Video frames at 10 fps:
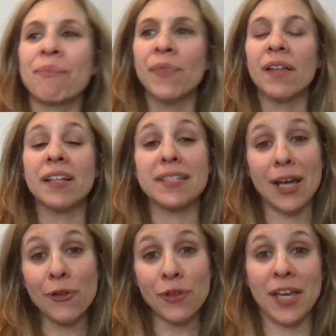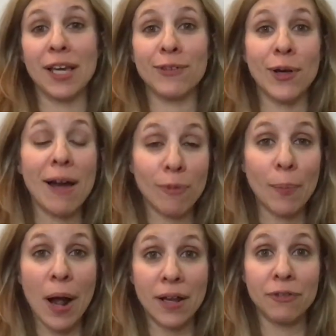That's the other thing. If you have
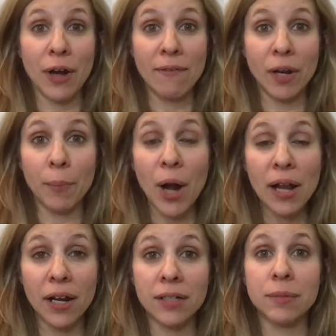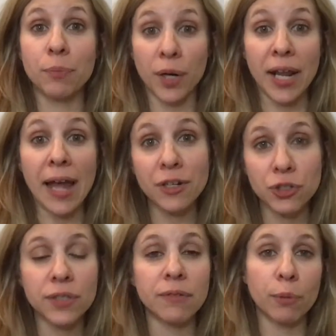if you're having a product, bring
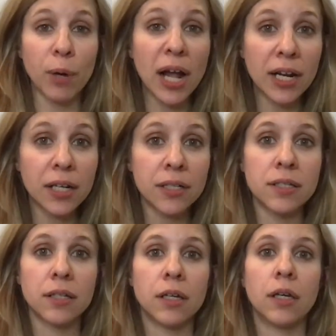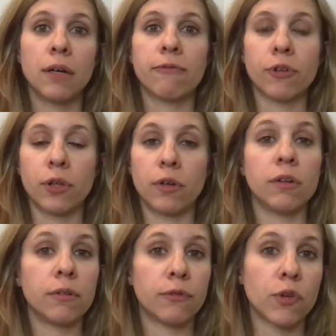extras of the product for
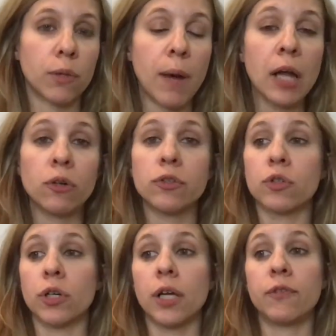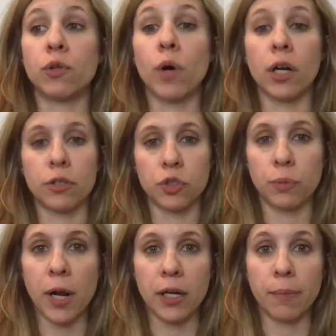the models, or if you want also product